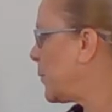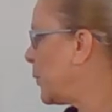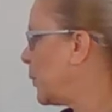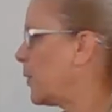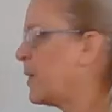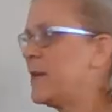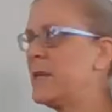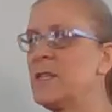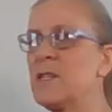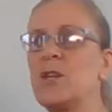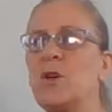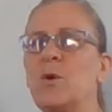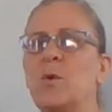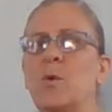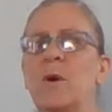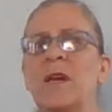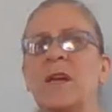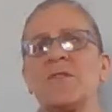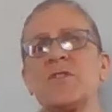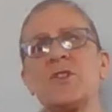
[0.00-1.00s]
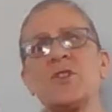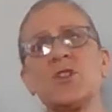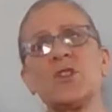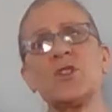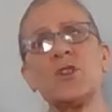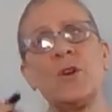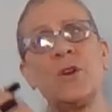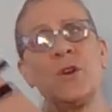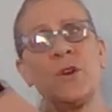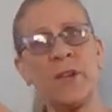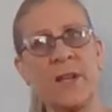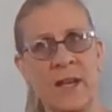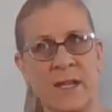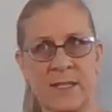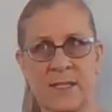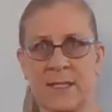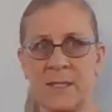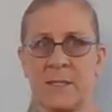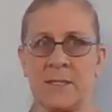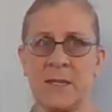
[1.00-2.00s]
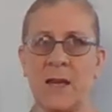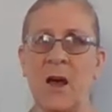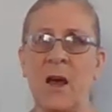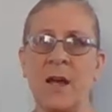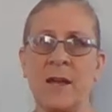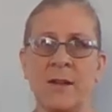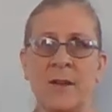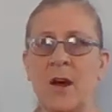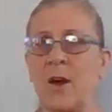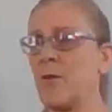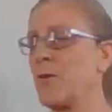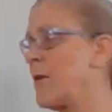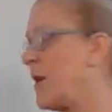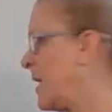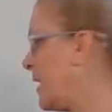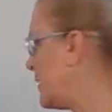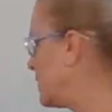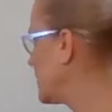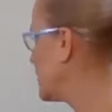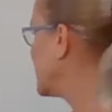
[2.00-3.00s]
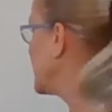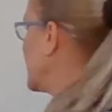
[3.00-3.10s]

point, we have to turn our sign around.